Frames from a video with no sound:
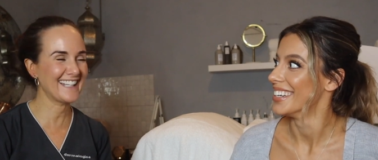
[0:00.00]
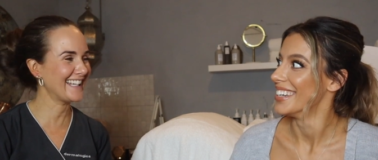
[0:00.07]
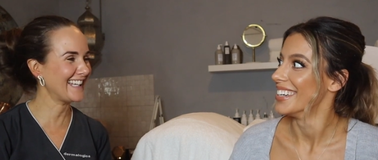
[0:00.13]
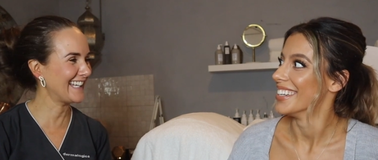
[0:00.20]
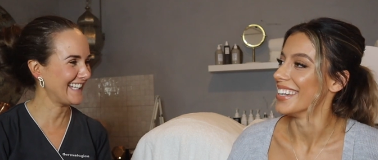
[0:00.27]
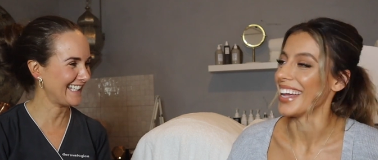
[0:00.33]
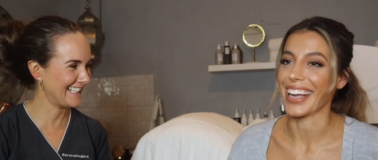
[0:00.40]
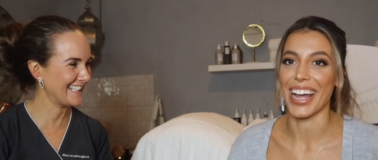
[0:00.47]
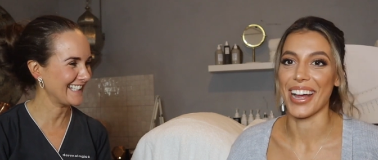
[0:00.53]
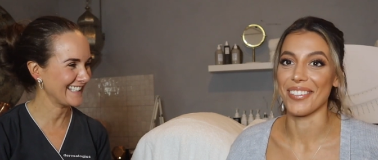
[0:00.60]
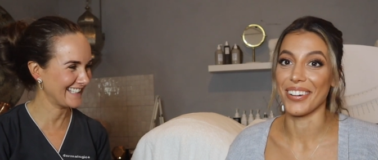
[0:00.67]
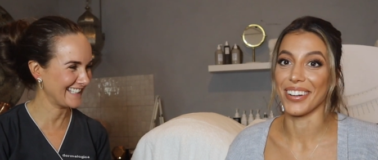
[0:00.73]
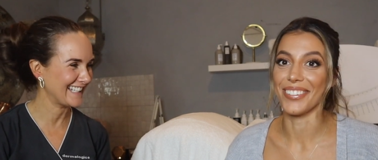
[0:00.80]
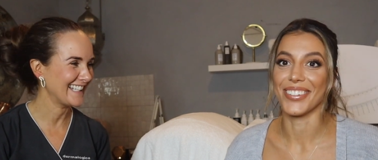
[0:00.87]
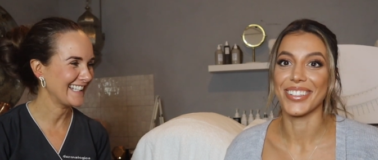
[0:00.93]
Speaker 1: like
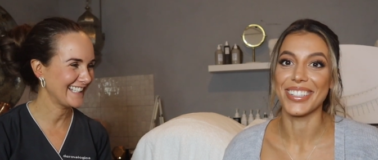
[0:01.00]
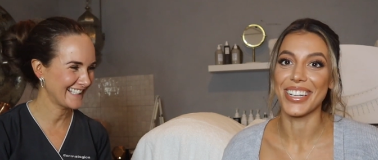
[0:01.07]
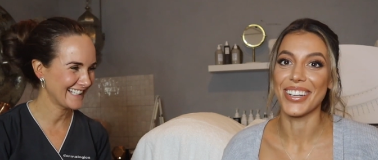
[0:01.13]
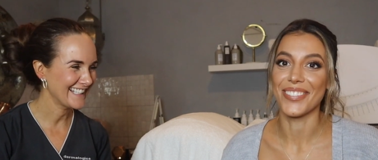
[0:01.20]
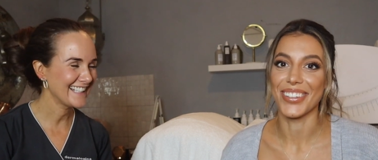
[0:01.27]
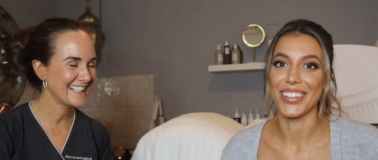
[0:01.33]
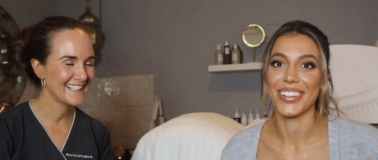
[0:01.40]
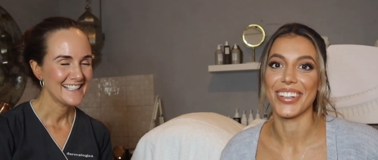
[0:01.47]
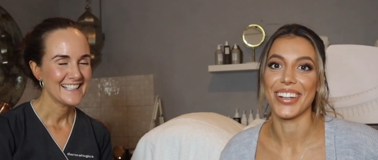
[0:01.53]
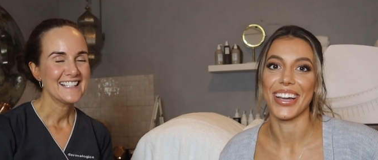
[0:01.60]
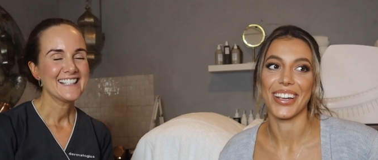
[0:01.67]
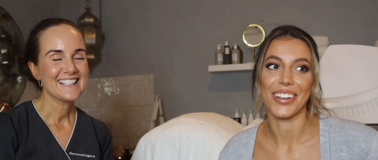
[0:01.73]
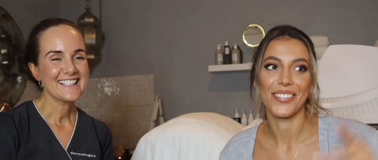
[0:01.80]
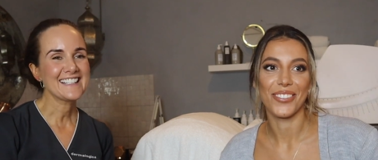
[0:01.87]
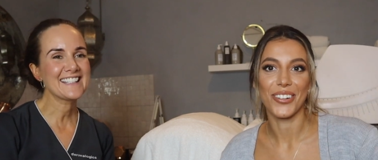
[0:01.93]
everyone was leaving the
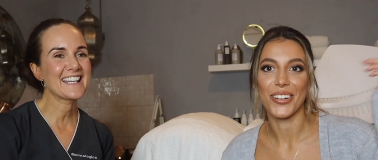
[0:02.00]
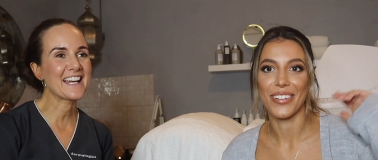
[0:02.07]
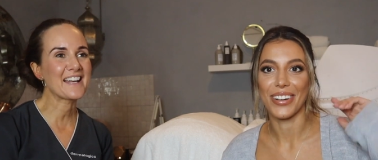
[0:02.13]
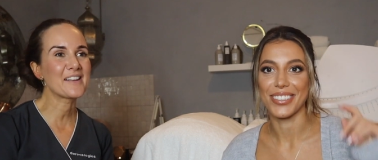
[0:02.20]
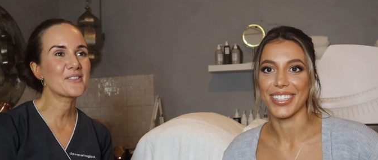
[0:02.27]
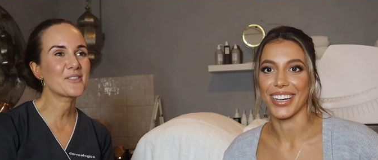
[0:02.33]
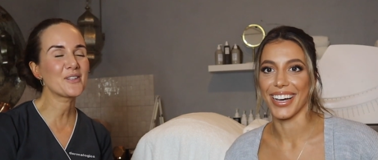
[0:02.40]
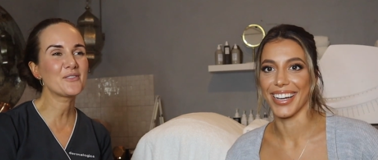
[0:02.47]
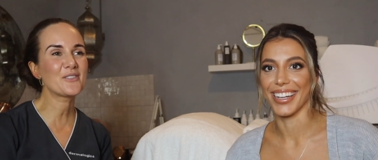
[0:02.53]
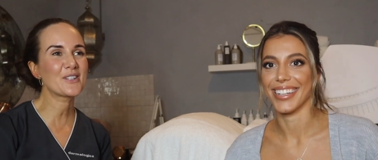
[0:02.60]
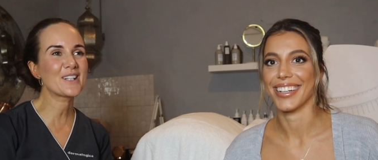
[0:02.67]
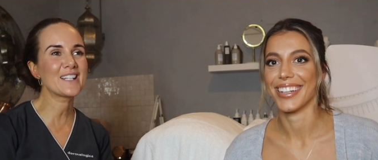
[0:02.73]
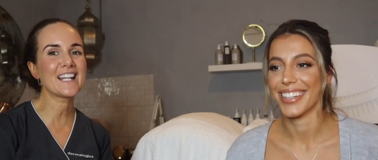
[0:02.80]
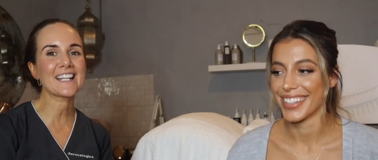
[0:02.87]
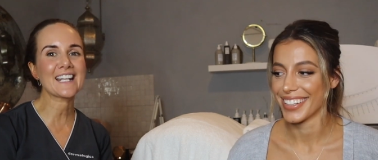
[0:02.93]
like room yeah. outside. if
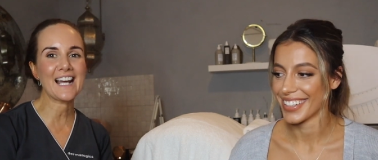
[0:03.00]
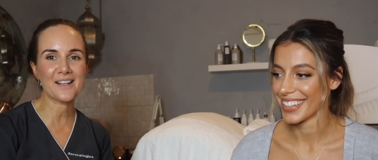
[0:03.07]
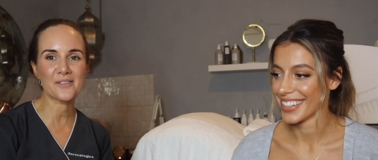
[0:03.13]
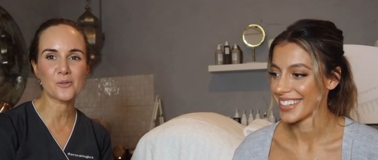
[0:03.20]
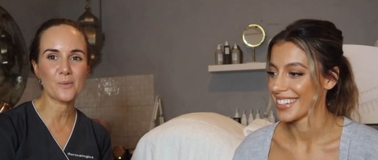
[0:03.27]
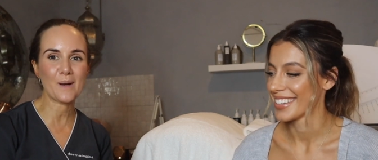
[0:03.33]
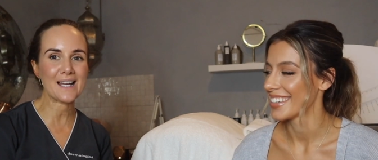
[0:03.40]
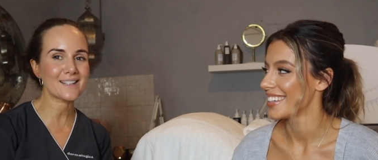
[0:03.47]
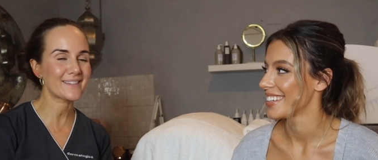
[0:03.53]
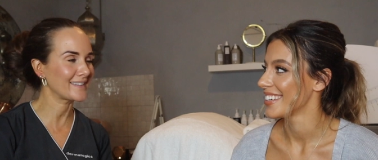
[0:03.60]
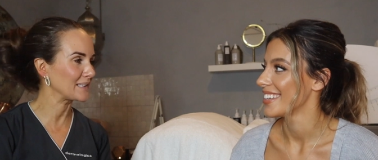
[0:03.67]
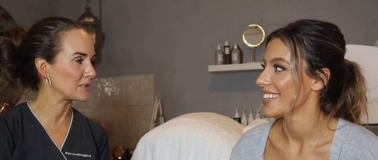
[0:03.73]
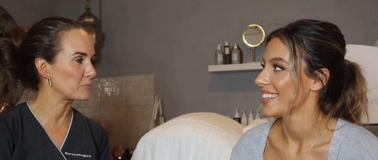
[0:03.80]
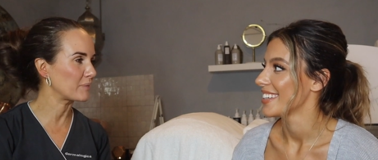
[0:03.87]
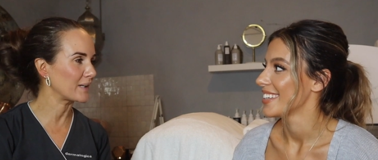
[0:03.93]
you
Speaker 2: can like handle
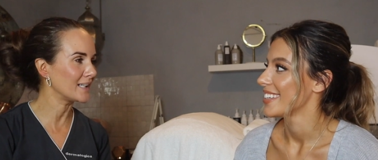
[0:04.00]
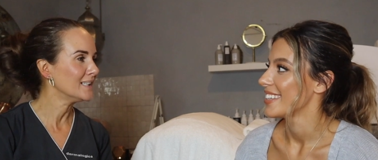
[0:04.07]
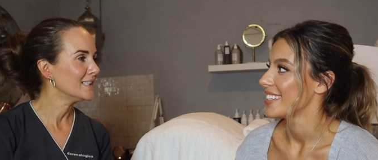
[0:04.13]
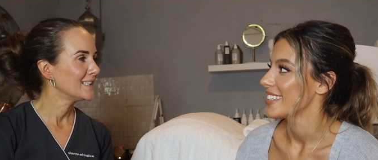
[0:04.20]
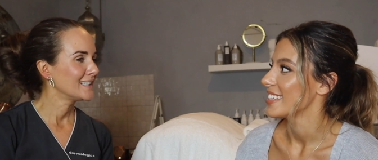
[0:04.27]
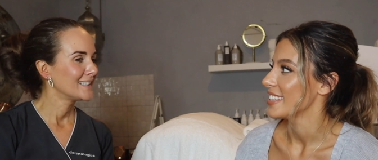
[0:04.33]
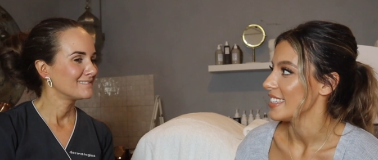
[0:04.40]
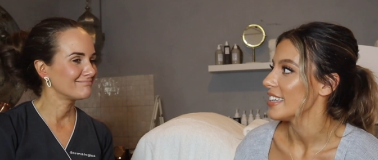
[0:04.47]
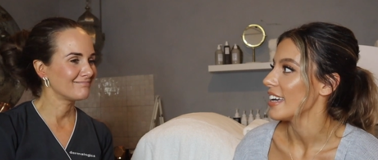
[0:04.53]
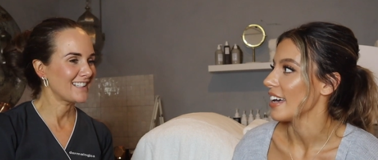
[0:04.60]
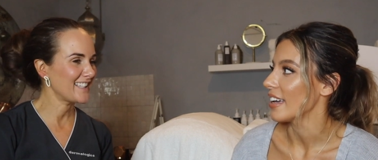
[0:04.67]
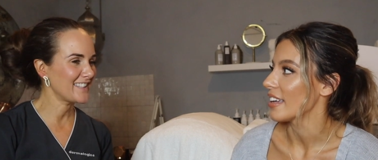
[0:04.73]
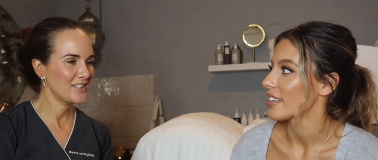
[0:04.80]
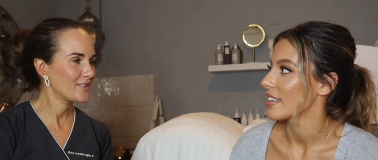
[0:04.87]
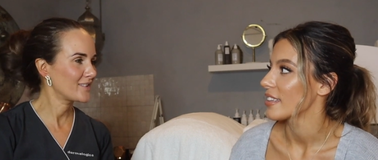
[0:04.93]
waxing, but
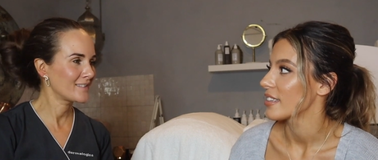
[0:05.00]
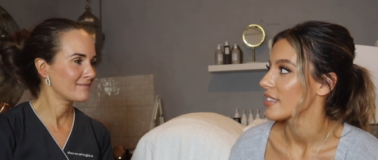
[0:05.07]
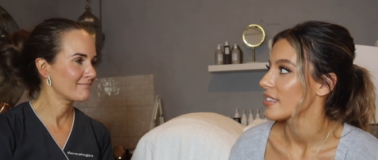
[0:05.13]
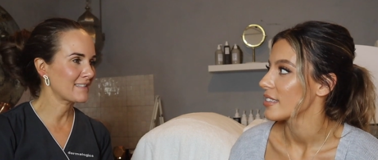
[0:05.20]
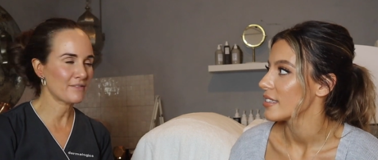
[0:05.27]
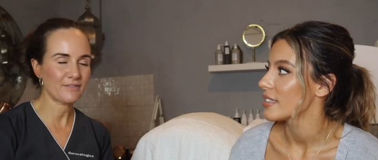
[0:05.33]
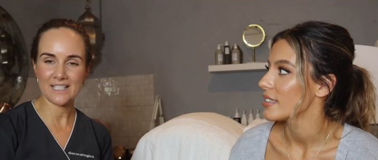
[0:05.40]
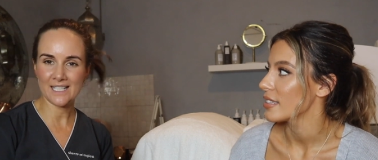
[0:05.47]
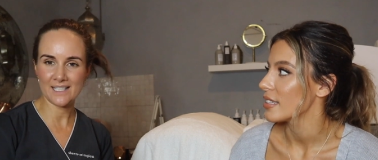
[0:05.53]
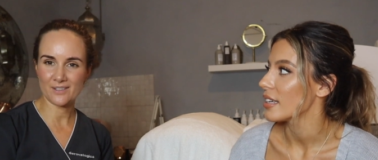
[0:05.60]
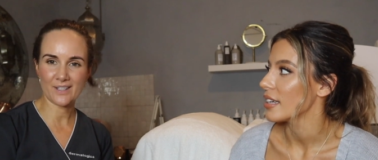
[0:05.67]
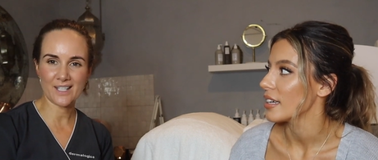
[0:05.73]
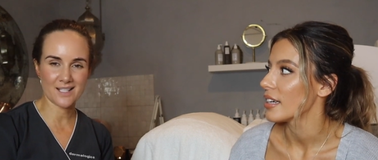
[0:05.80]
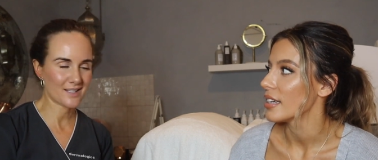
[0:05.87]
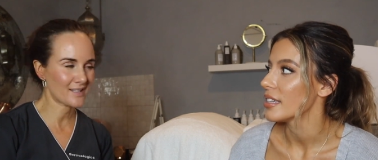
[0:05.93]
yeah, you can definitely
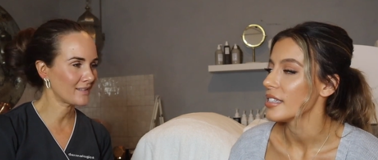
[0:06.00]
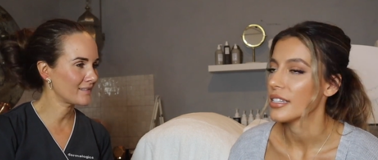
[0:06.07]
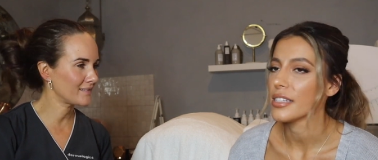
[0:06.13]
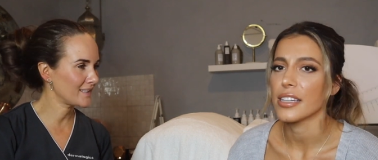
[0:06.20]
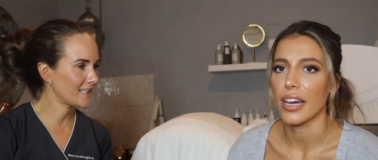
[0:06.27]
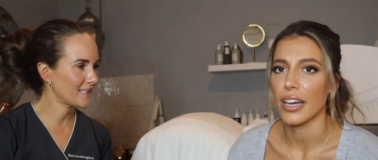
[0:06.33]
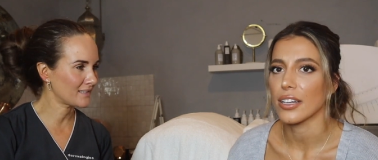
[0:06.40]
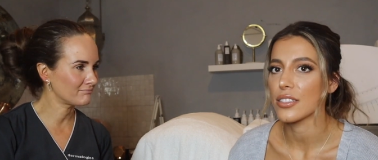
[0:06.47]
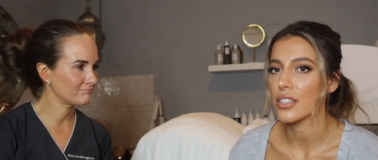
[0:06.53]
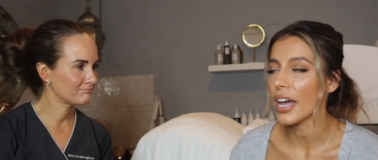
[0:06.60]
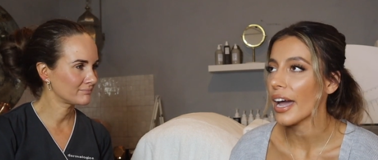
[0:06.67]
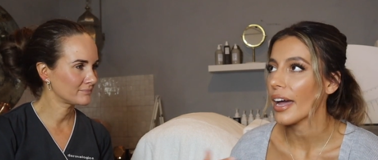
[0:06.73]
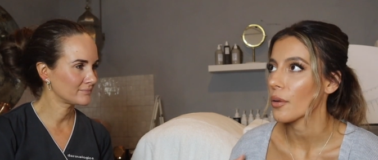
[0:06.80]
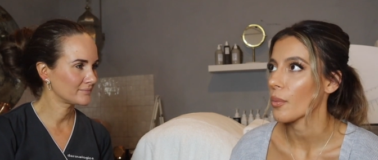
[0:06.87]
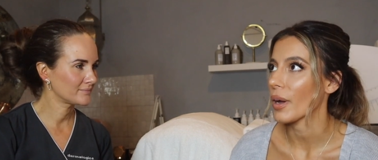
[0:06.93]
handle this. So yeah, because yeah. I
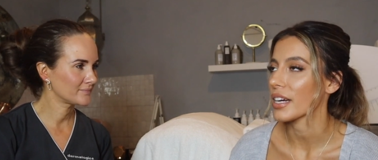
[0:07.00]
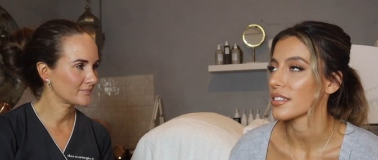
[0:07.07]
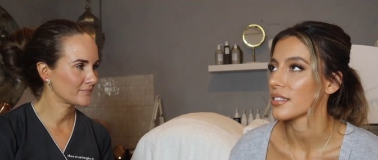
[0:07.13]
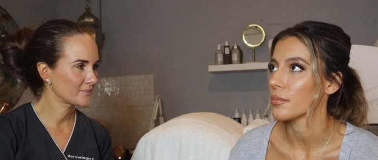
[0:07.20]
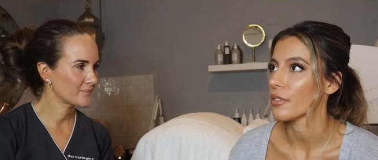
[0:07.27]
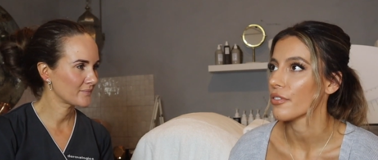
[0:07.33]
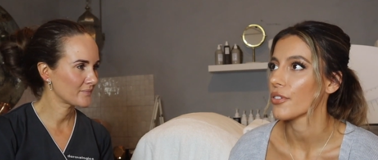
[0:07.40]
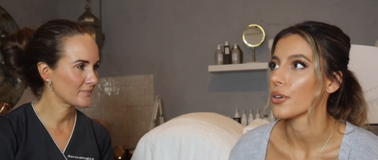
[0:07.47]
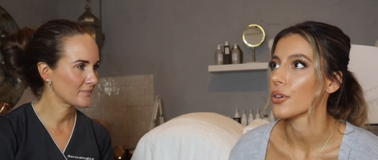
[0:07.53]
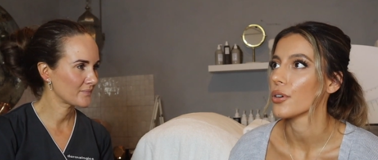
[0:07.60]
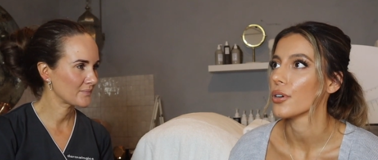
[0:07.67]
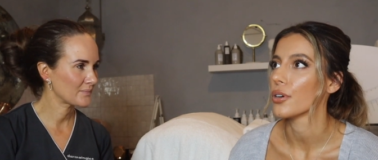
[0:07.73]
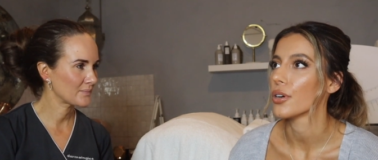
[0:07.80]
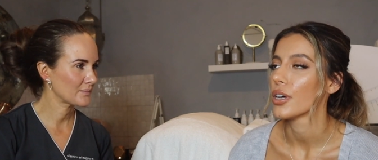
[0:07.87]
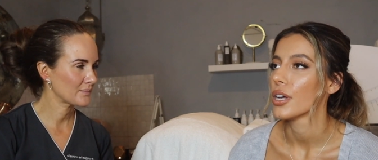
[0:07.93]
Speaker 1: had waxing
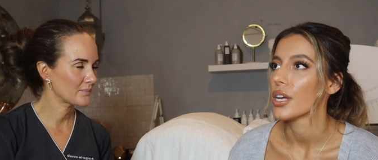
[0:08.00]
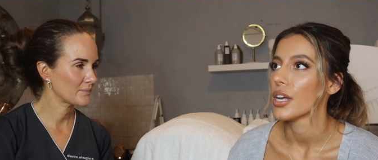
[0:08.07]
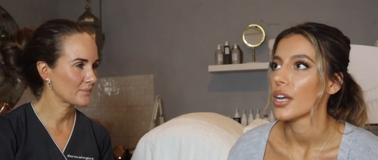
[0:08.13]
before,